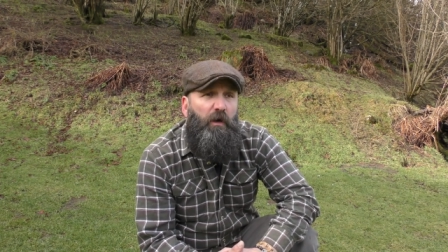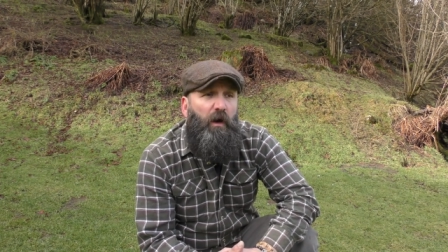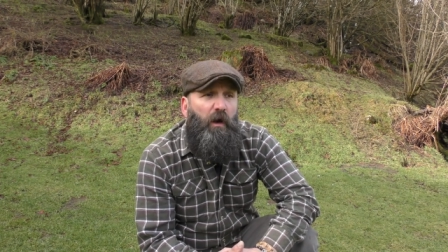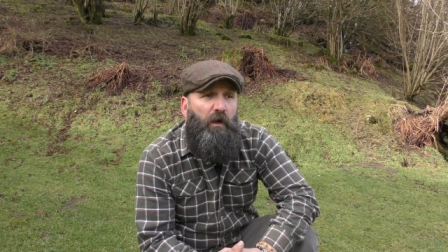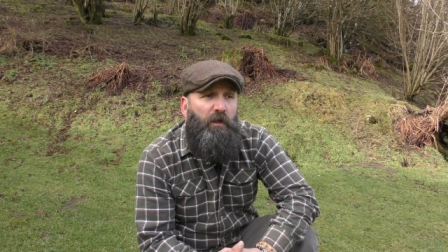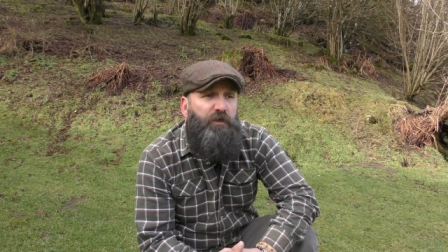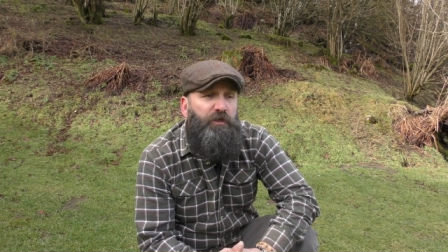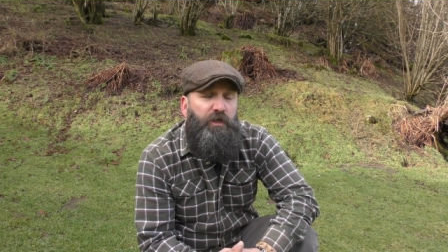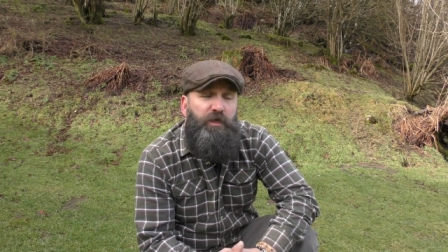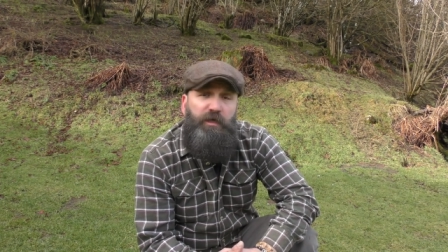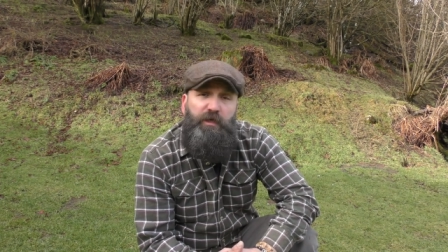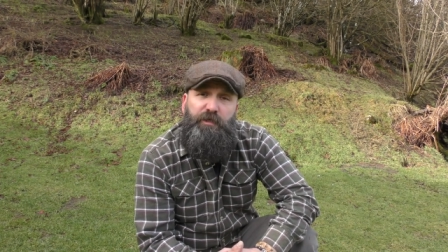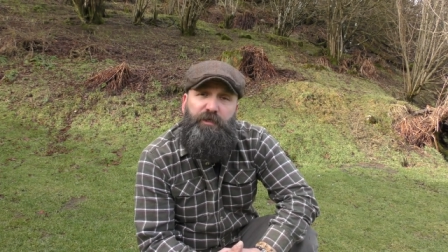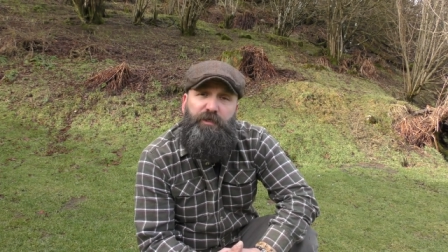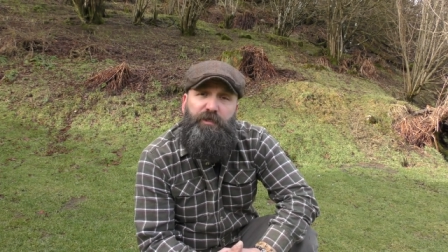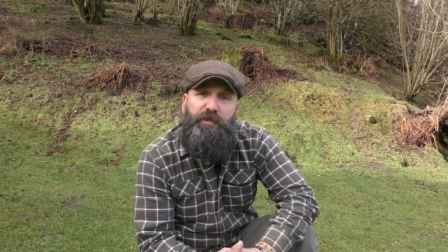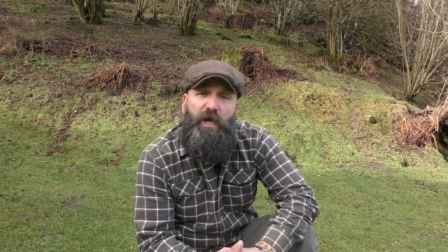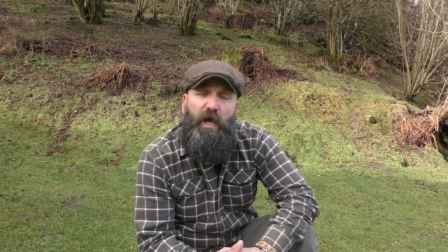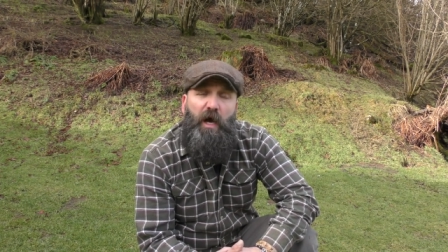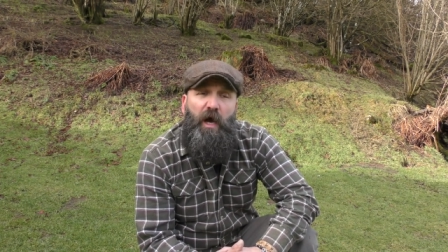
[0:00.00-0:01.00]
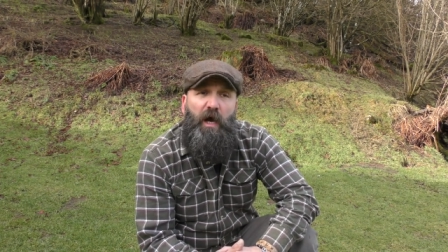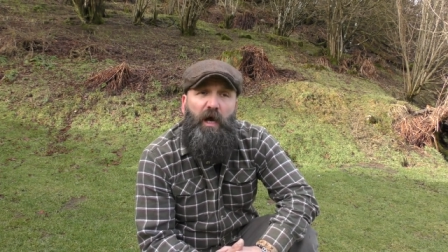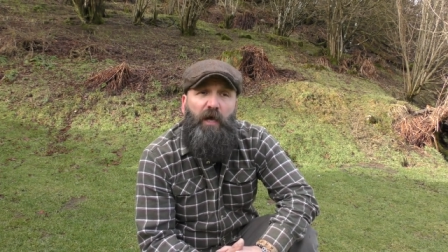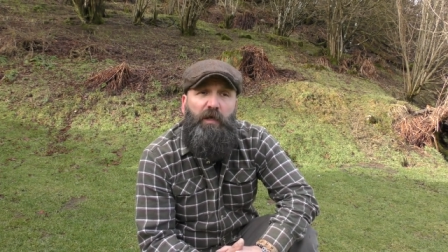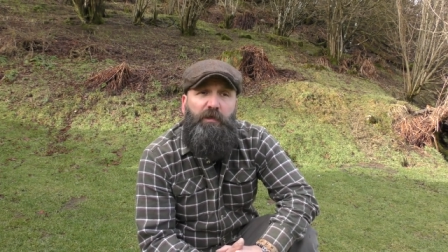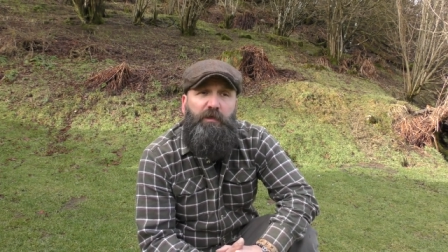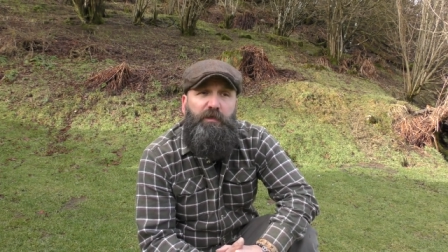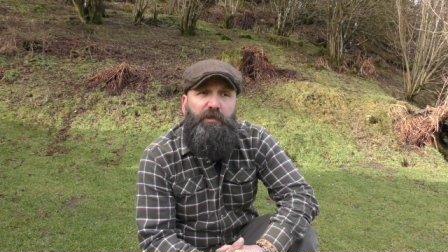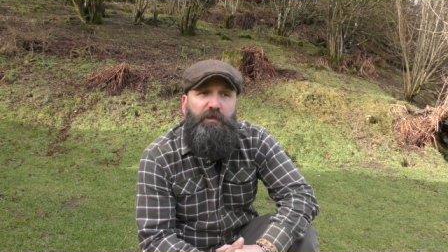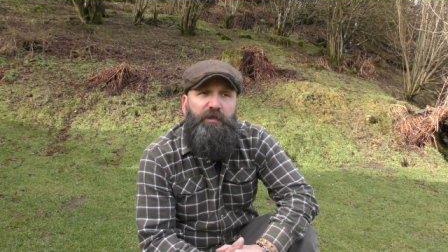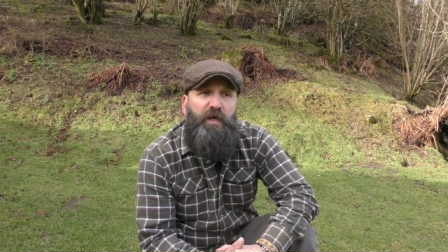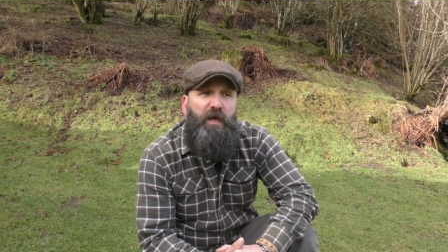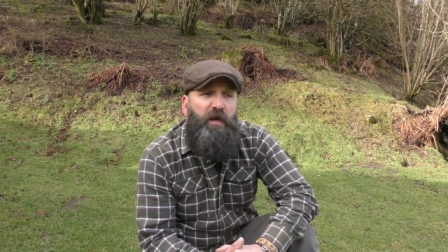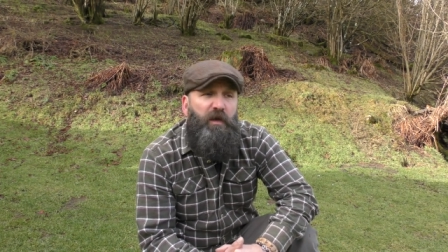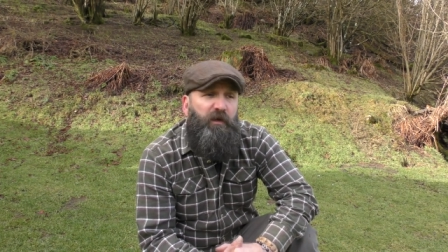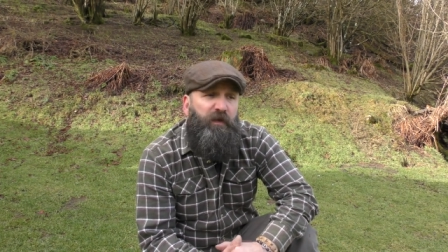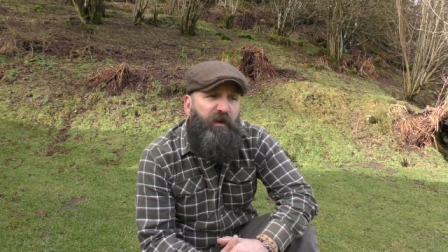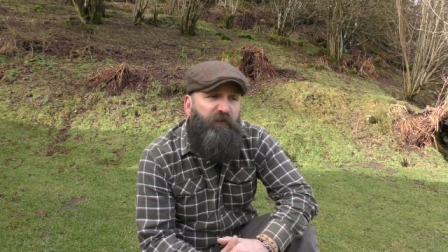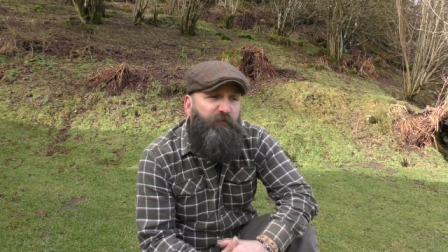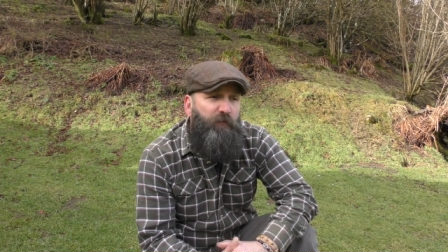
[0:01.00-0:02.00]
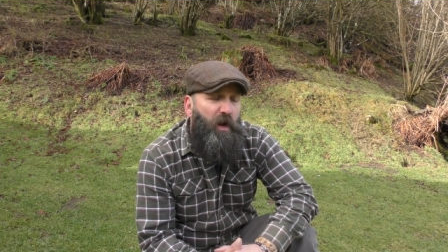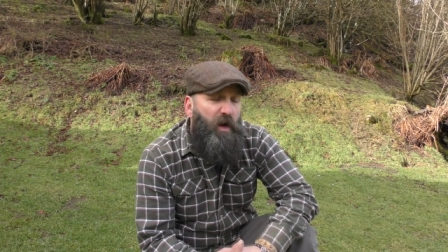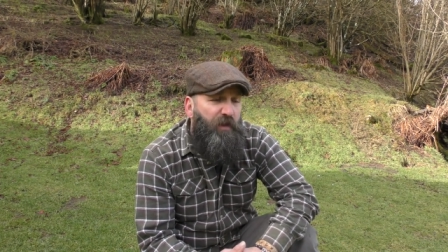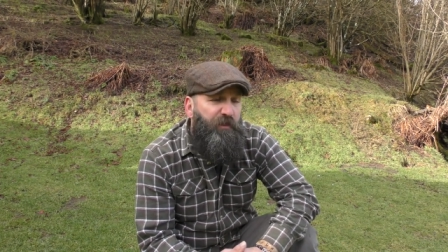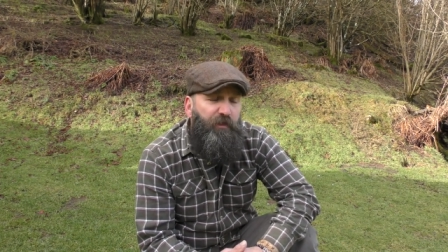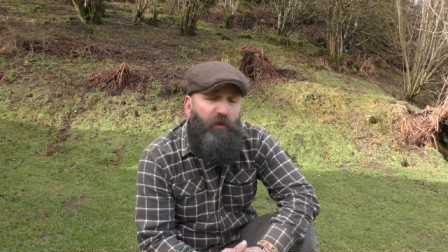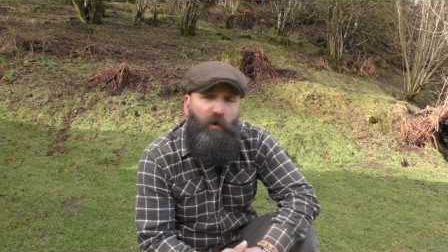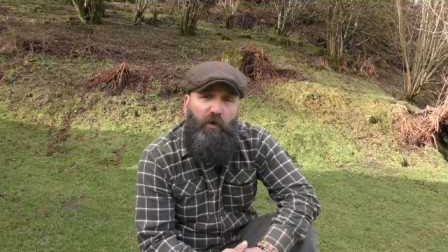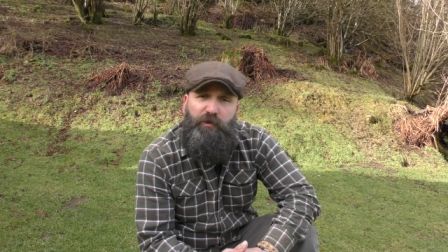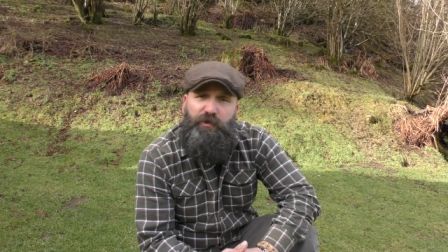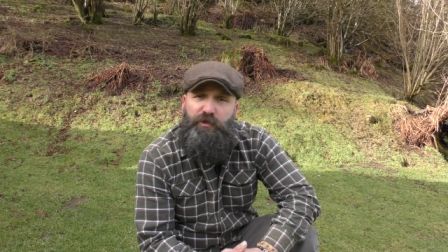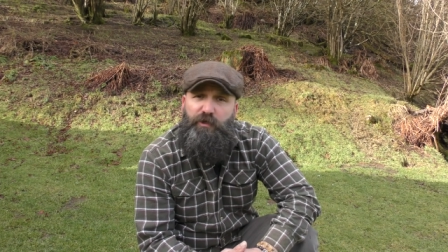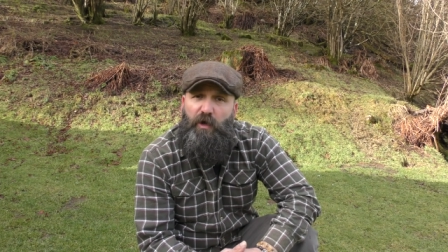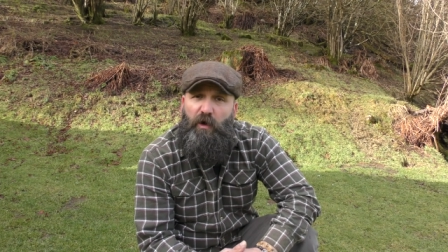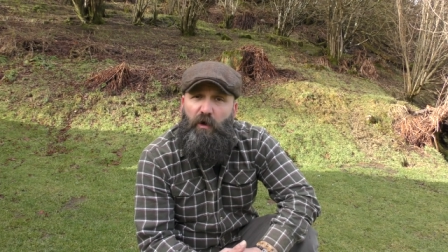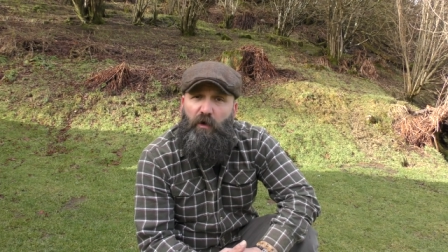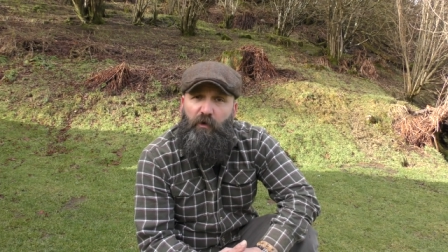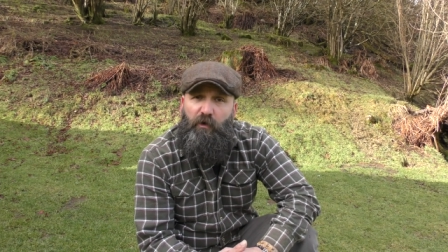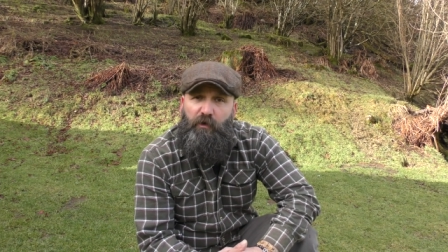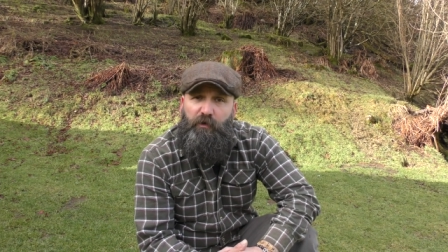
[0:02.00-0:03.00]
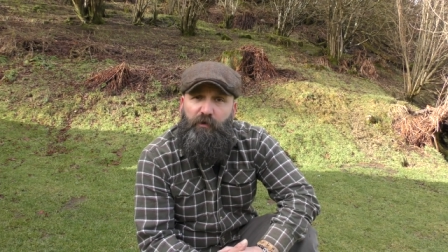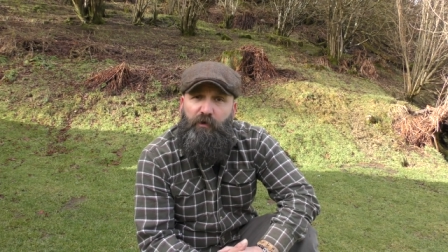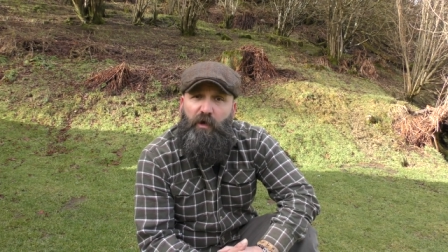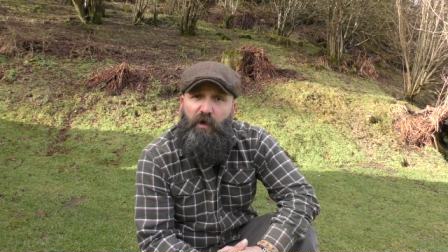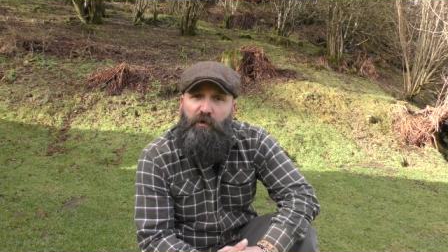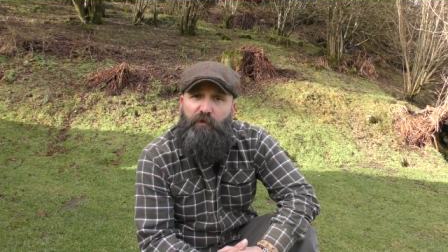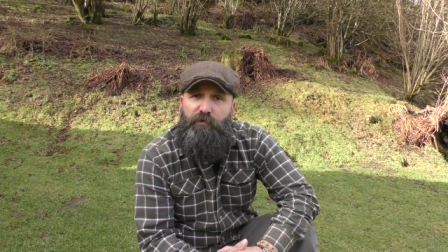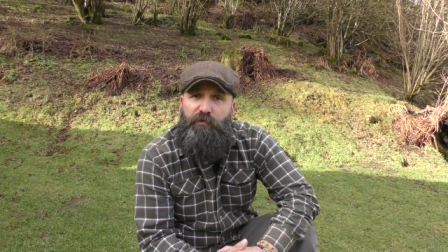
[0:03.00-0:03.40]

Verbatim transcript: uh, to you and give my thoughts on